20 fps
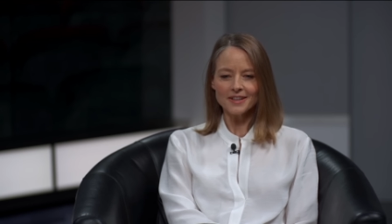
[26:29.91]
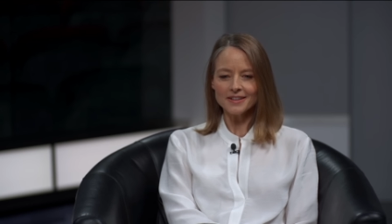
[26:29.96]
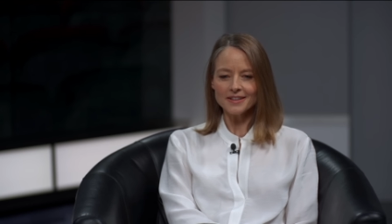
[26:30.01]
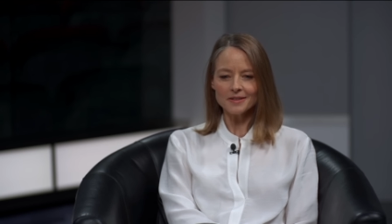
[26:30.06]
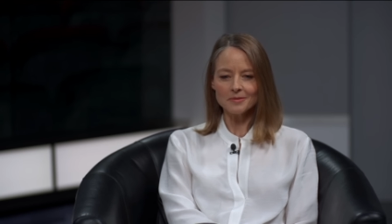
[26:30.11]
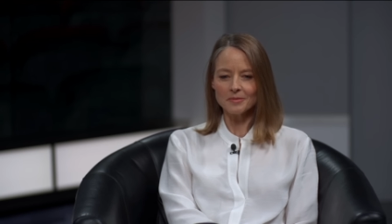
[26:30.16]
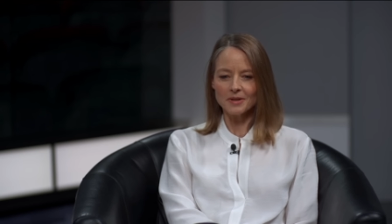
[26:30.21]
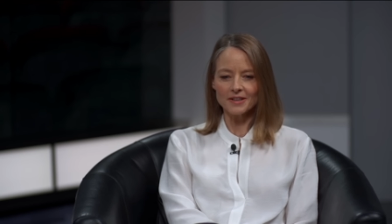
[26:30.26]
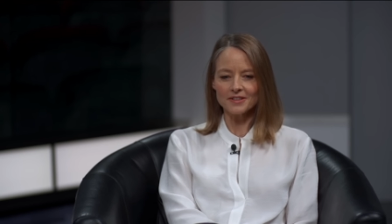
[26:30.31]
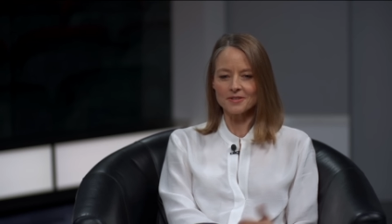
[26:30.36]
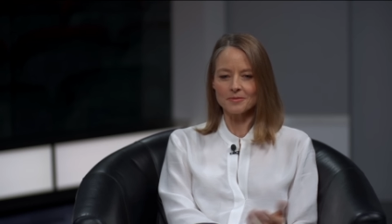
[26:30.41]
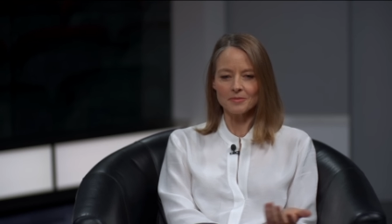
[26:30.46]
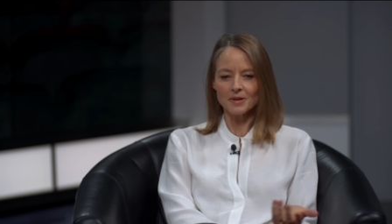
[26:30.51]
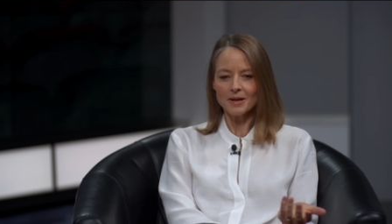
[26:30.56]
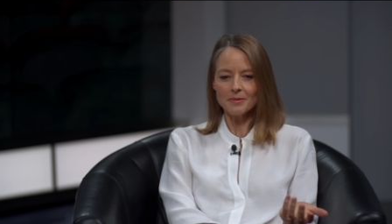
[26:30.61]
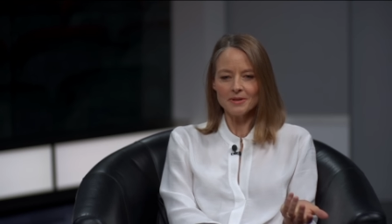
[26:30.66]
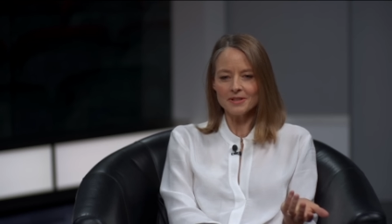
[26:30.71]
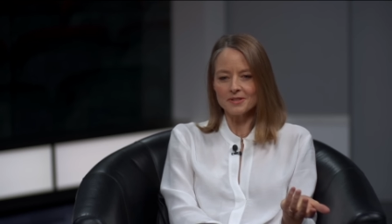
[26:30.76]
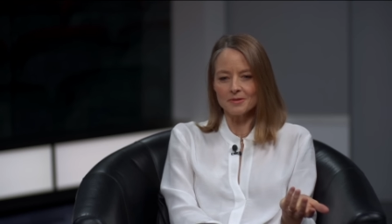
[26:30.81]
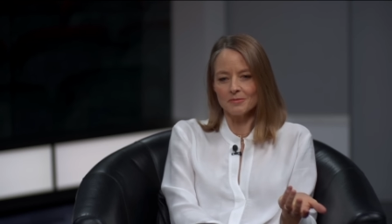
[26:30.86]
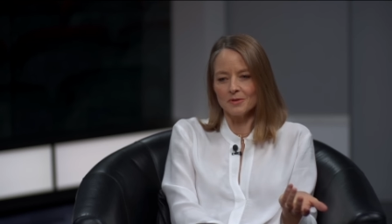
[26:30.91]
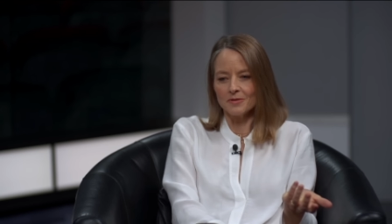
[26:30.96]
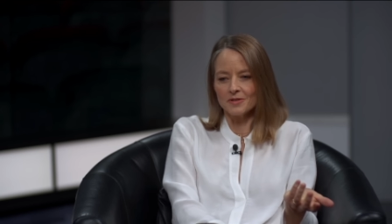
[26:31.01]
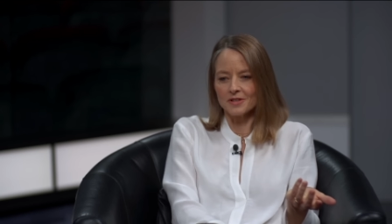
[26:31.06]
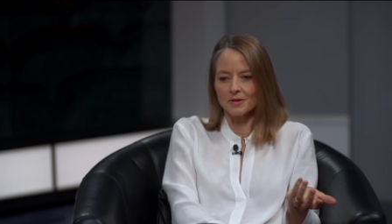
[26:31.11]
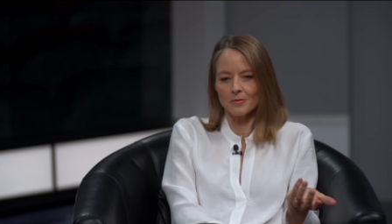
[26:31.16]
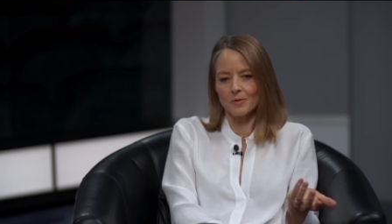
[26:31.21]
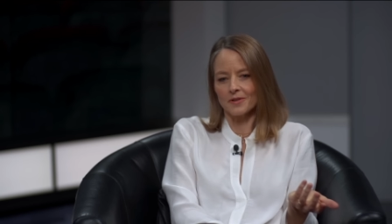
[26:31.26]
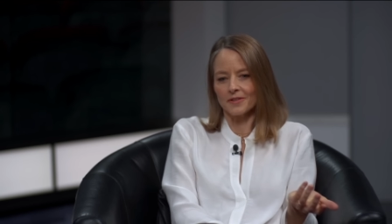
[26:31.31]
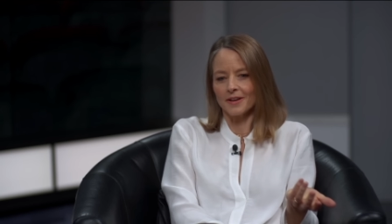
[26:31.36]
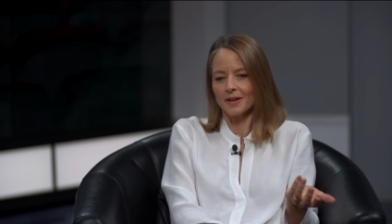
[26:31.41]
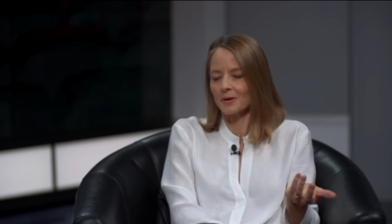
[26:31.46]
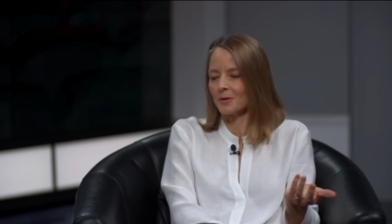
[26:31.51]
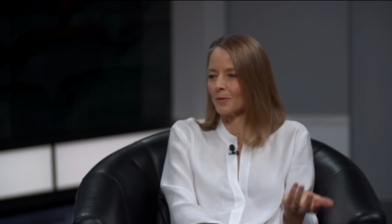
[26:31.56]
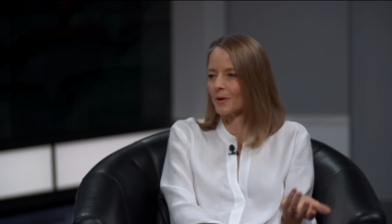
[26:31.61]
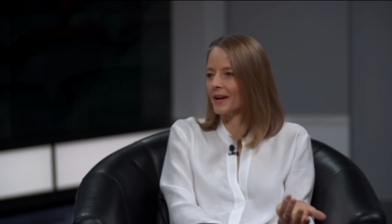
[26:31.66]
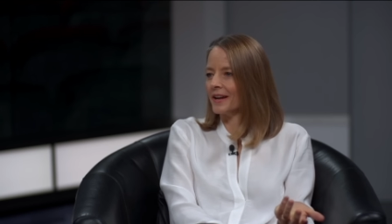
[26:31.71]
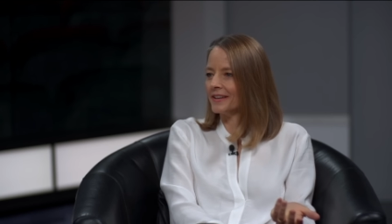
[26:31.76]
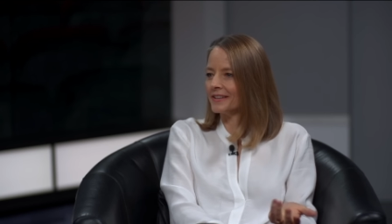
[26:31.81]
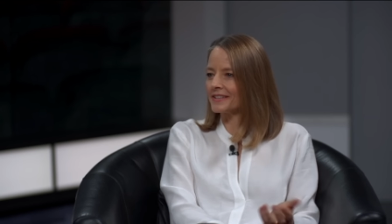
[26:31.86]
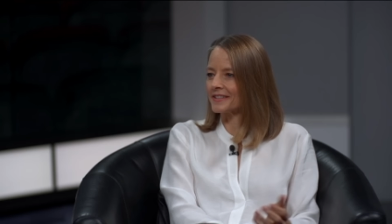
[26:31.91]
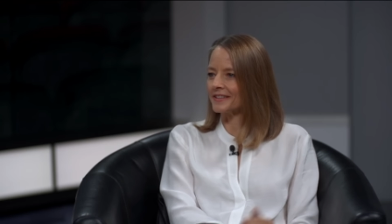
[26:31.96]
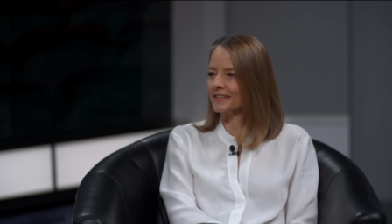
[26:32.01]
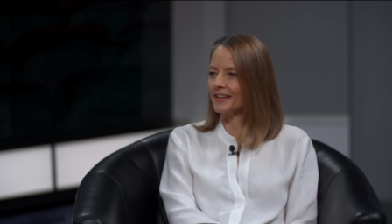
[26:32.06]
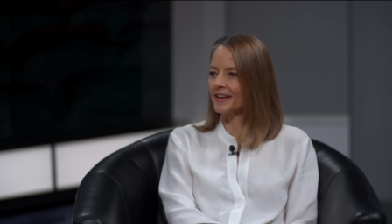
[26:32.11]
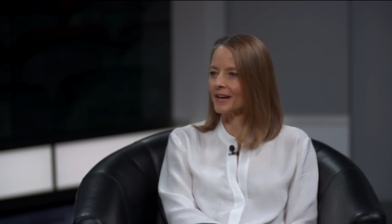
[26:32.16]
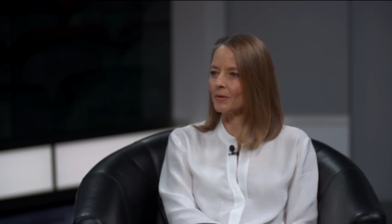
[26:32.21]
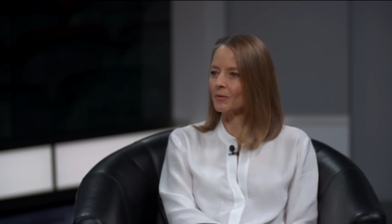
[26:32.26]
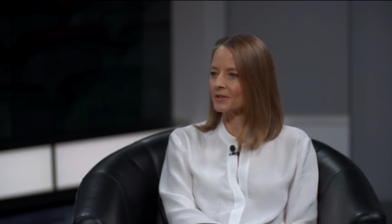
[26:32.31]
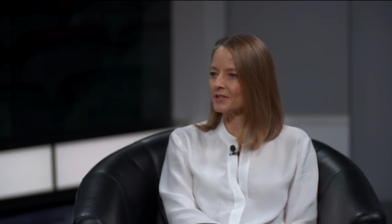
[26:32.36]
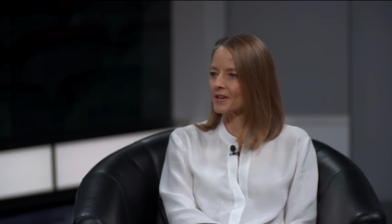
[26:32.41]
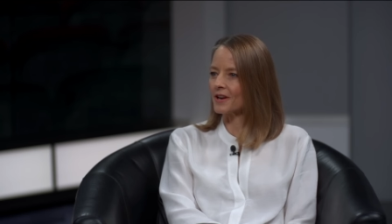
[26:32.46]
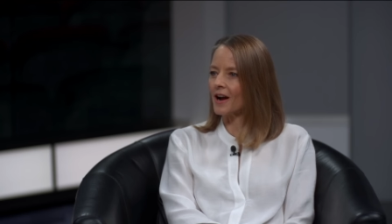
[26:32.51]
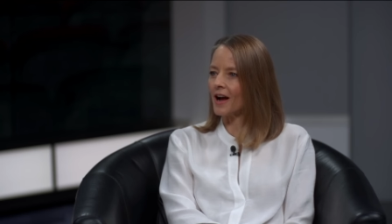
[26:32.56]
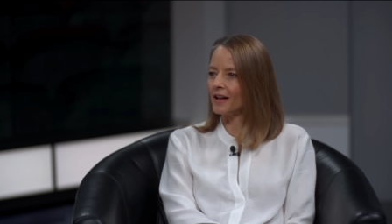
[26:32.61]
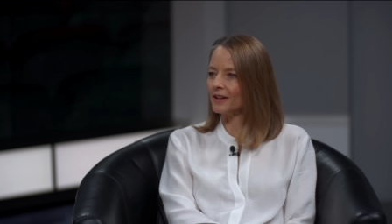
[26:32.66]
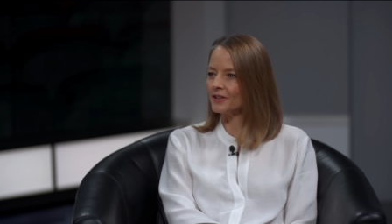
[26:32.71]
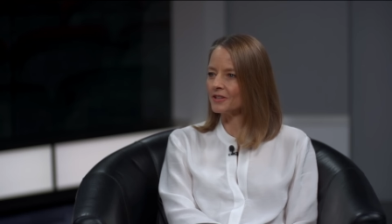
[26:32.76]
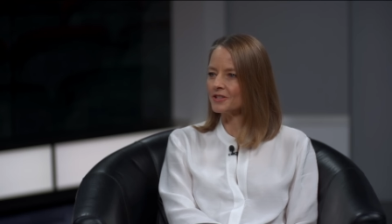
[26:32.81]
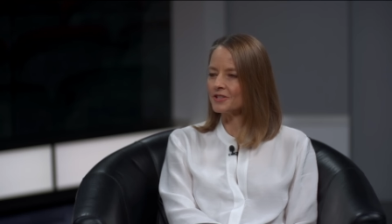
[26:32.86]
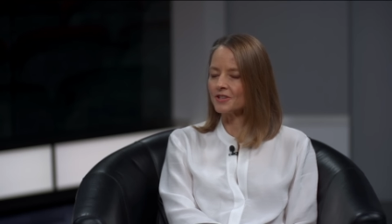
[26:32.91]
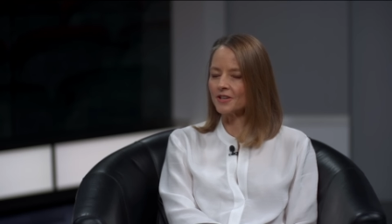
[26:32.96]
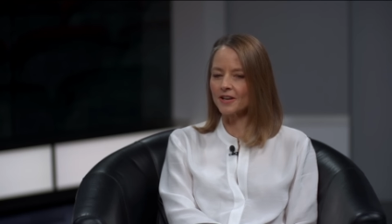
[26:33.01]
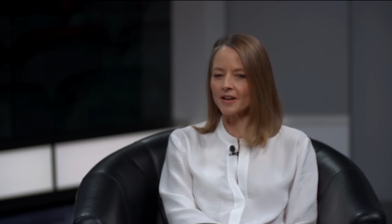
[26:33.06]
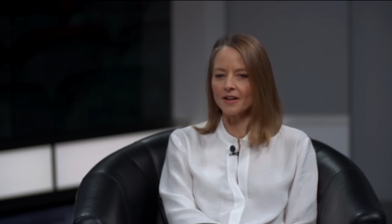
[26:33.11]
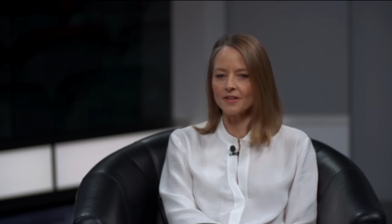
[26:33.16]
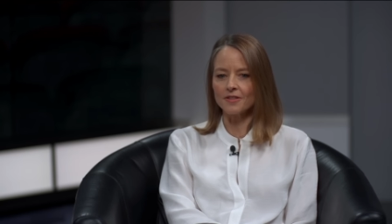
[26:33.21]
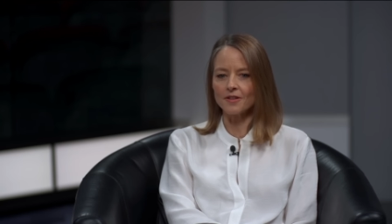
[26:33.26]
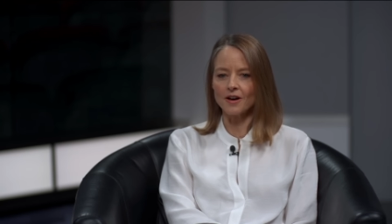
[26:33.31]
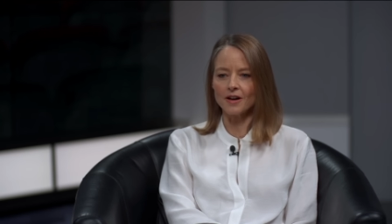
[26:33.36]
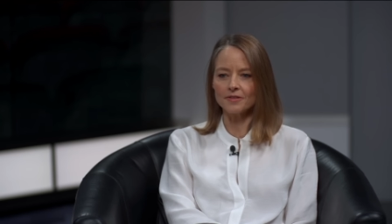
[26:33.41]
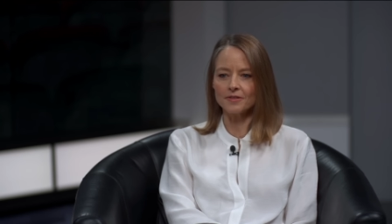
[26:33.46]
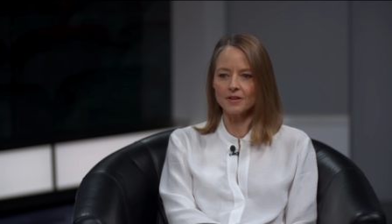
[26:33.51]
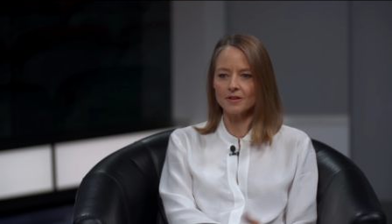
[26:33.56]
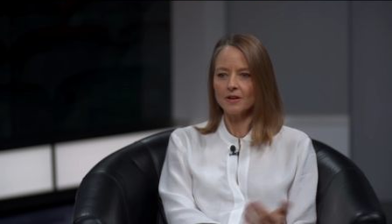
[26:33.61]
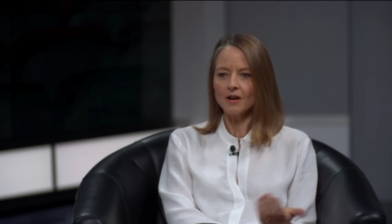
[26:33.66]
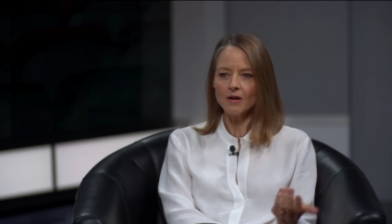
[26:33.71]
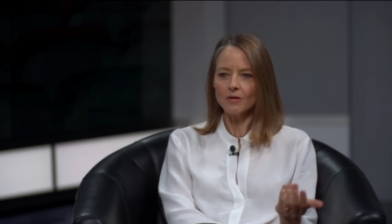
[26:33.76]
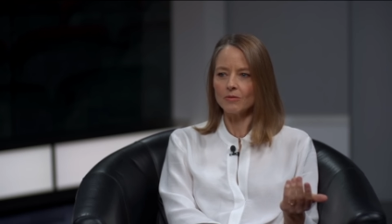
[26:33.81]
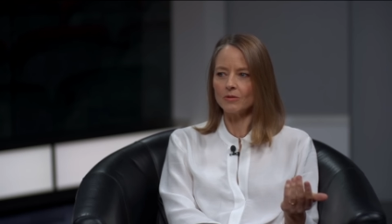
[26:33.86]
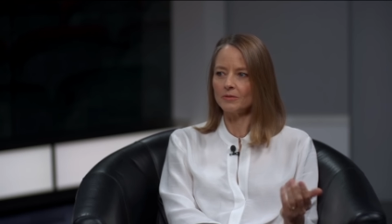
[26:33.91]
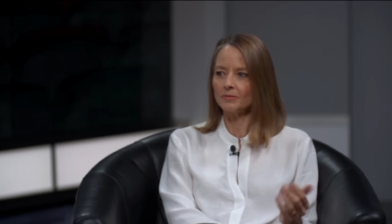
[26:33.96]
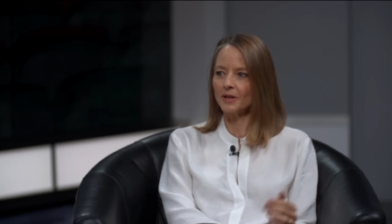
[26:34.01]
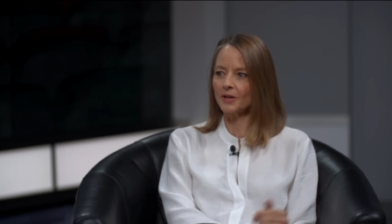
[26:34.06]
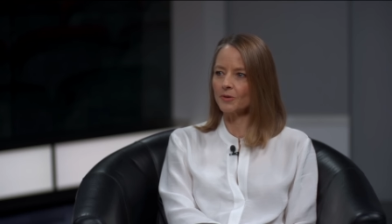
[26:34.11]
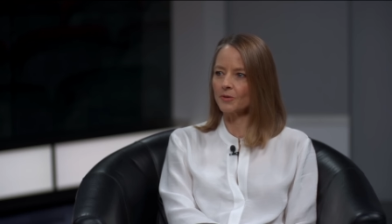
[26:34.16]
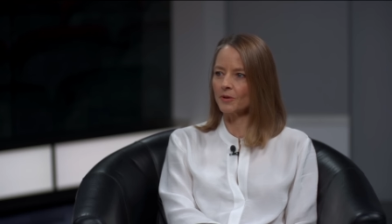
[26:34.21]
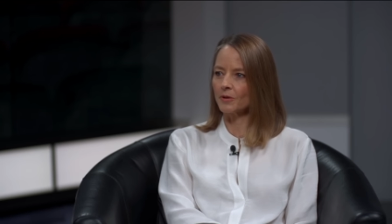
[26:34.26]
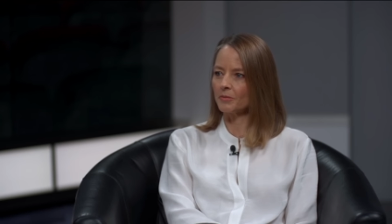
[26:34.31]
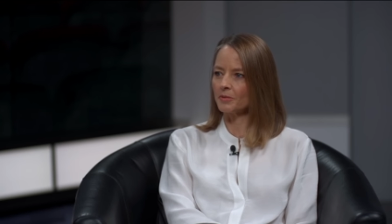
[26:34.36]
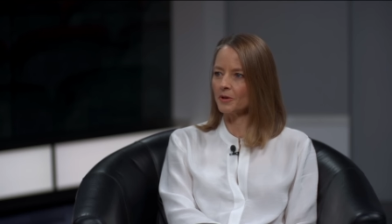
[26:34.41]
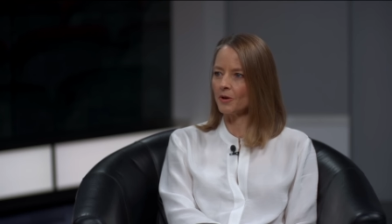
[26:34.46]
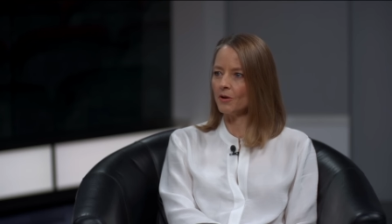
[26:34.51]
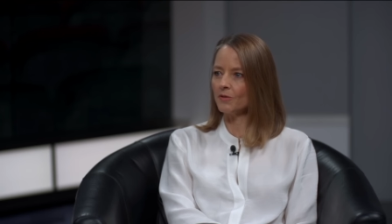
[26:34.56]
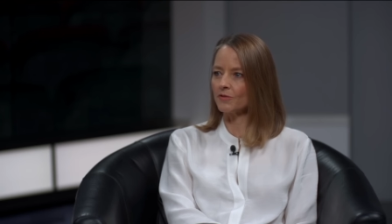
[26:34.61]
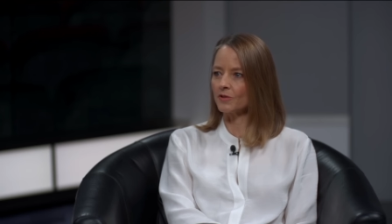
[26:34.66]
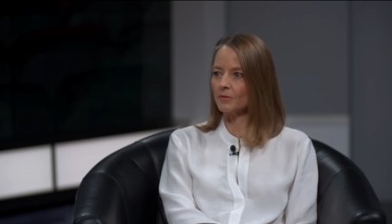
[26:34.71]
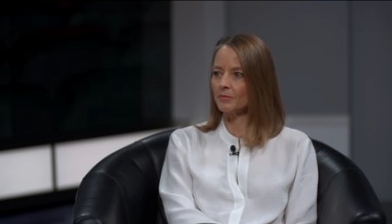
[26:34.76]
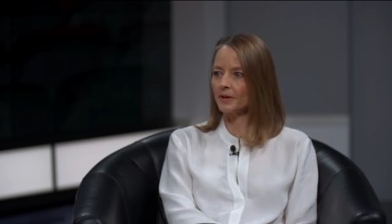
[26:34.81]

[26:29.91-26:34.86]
I did make some. I made some movies that weren't that great, and then I went to college, and I thought that oh well, my career will be over.